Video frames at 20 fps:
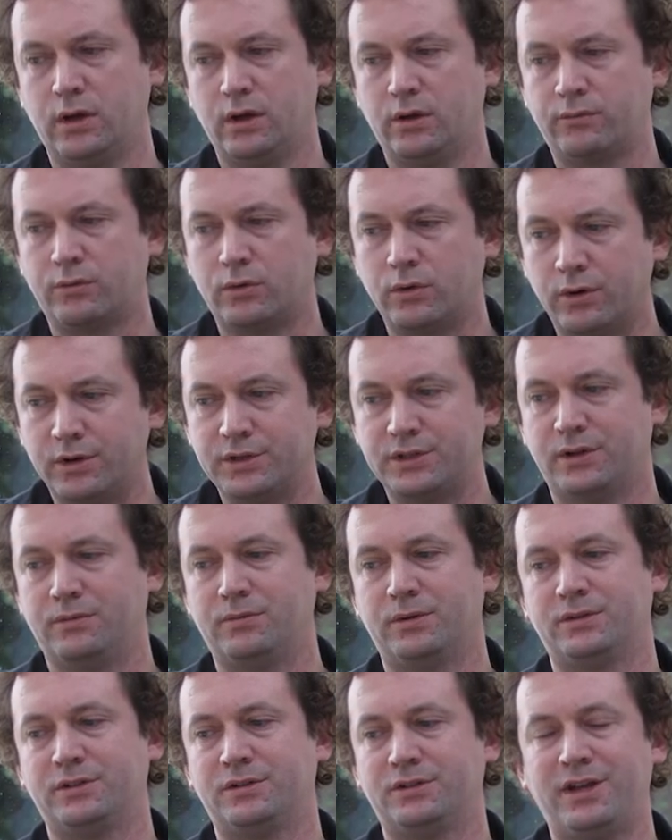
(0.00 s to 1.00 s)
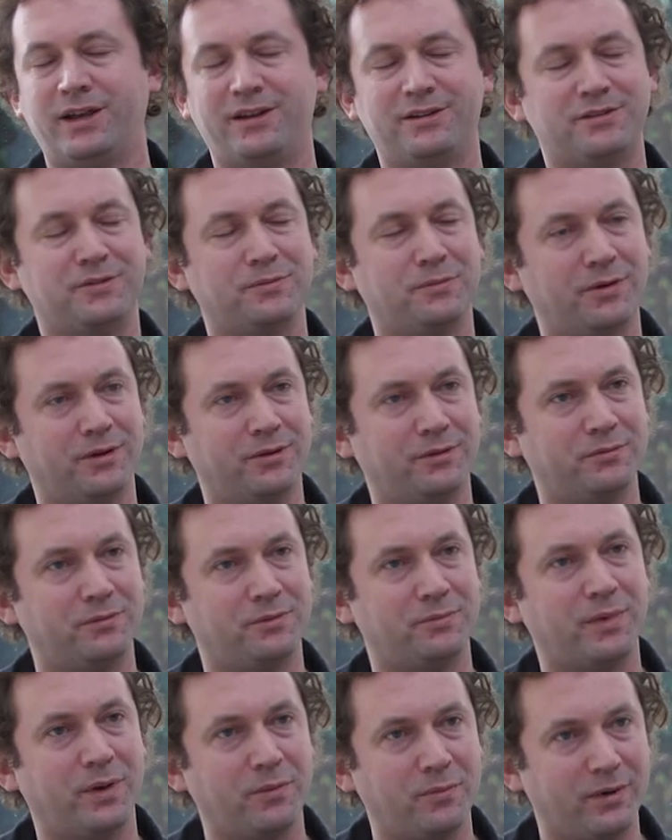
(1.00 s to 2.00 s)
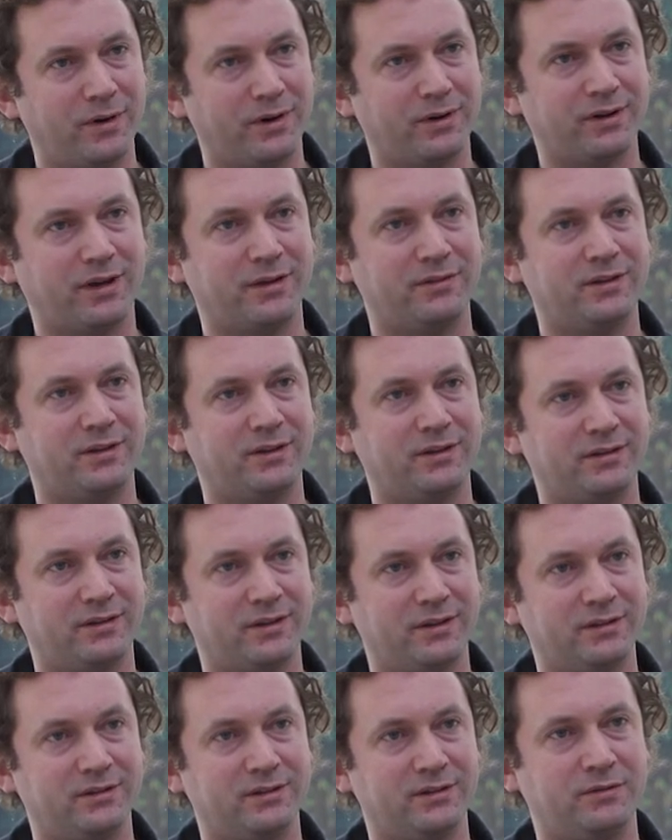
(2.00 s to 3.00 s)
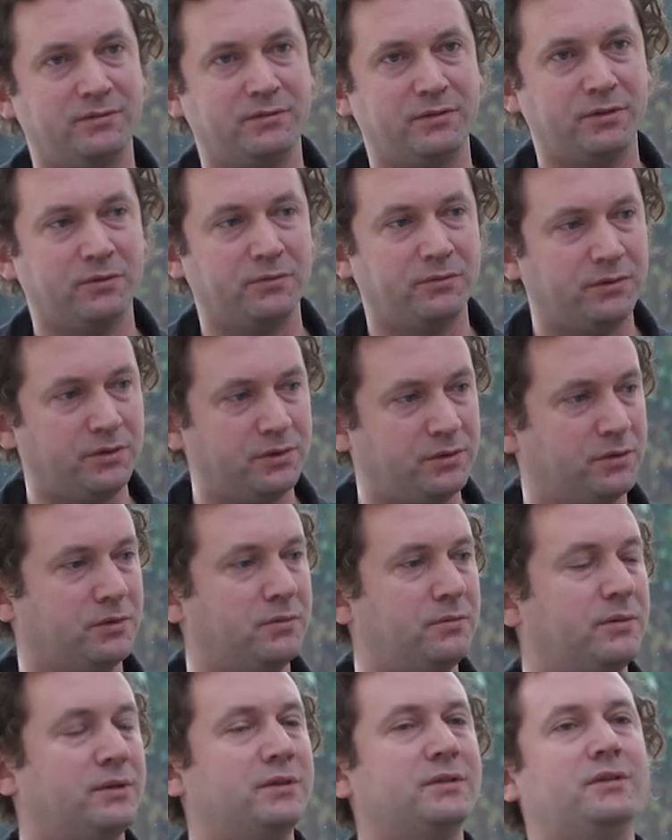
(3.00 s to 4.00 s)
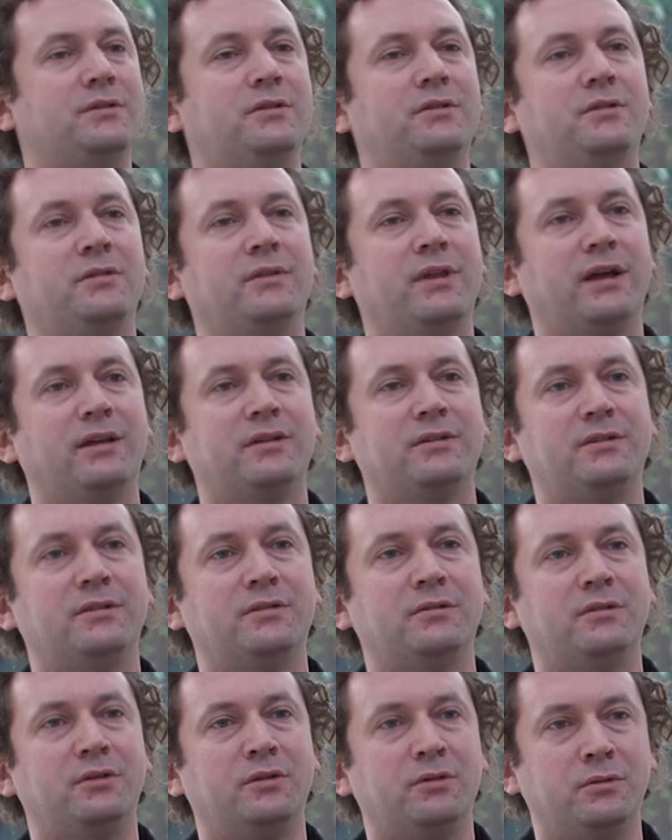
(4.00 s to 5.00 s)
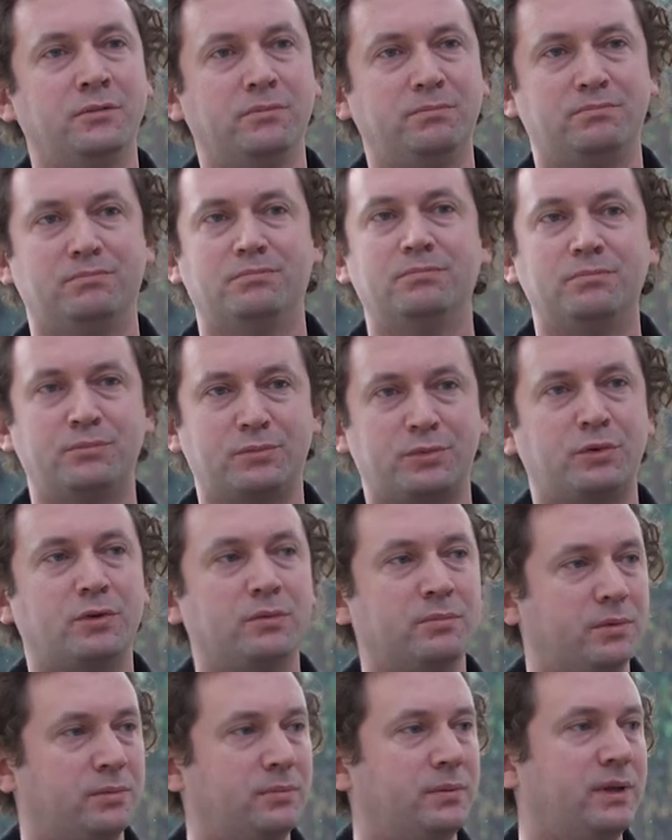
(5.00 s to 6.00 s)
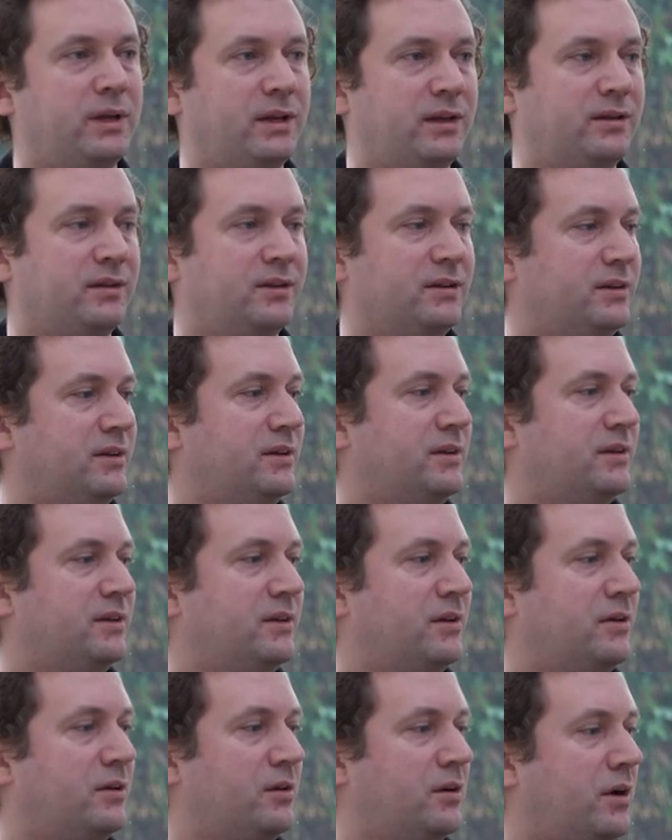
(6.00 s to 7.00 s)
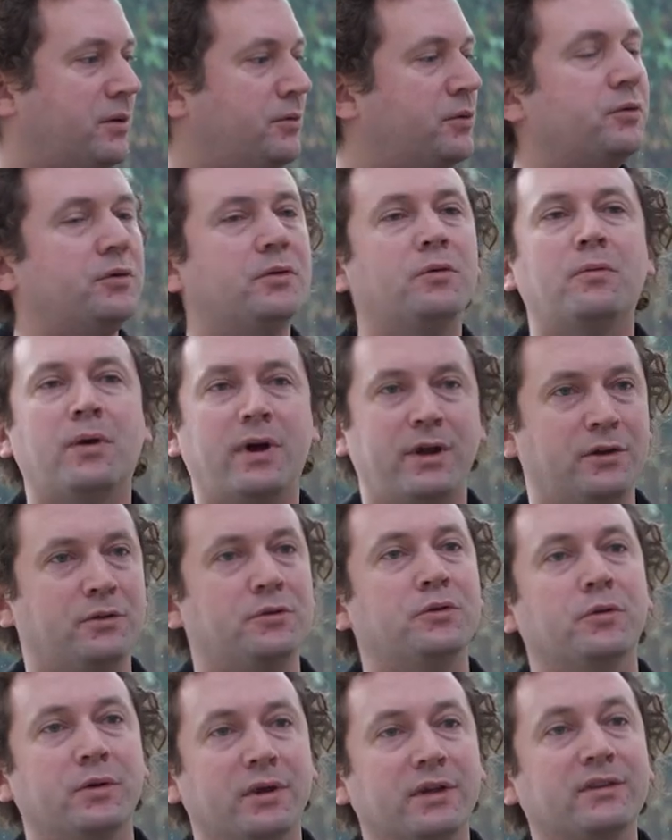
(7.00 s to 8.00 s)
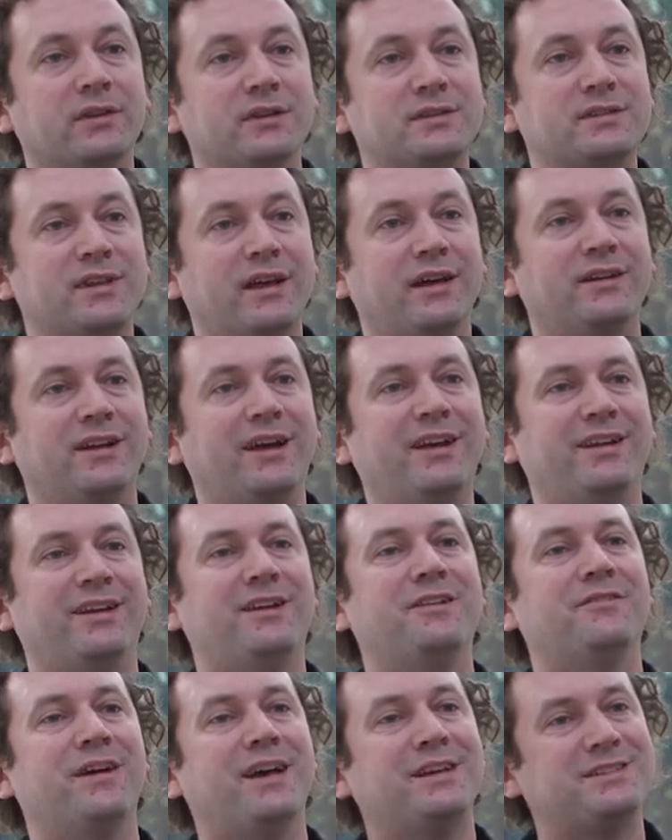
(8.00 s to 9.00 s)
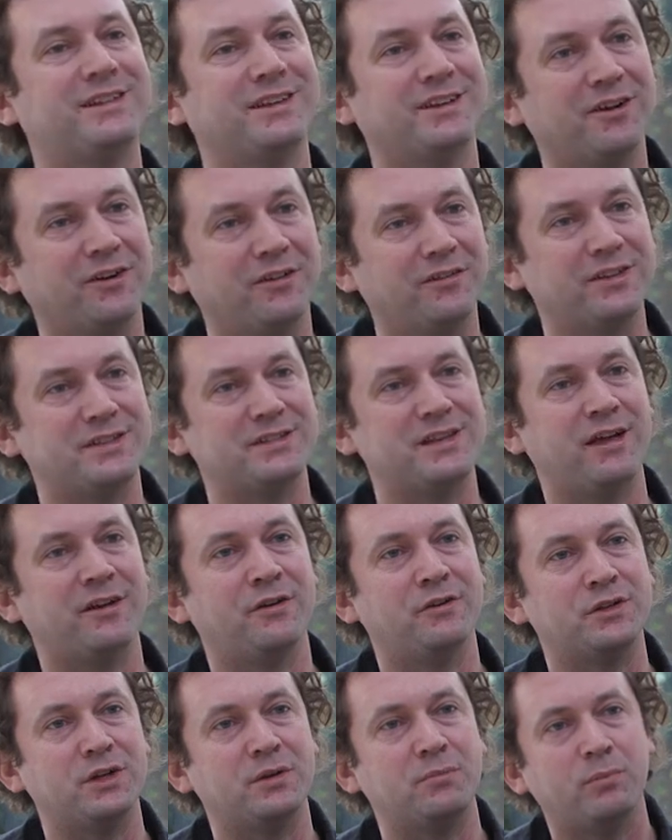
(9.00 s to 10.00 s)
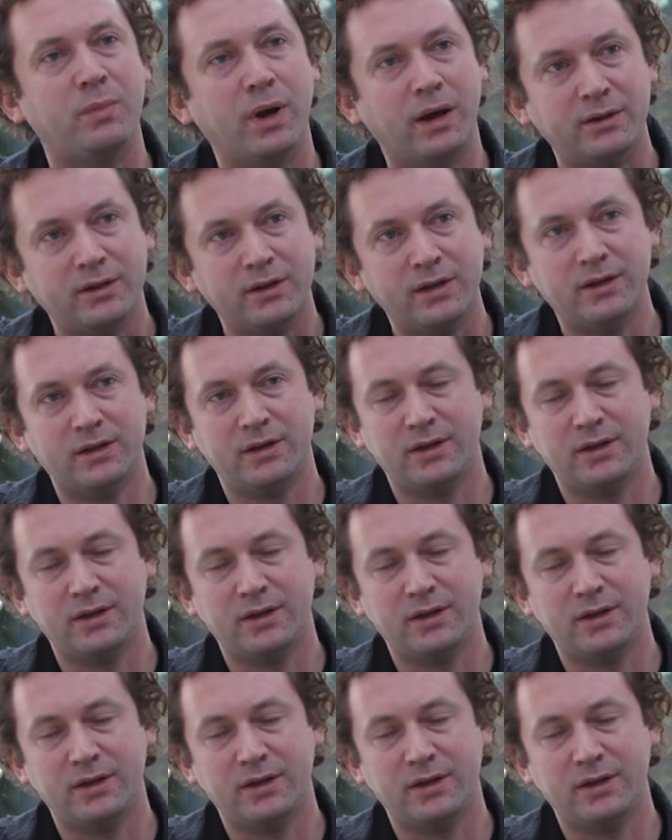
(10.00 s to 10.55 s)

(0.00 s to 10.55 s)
Of course I want to change the world with my work. I think that if you don't want to do that, you probably, I don't know why you're doing this then and investing all this energy. But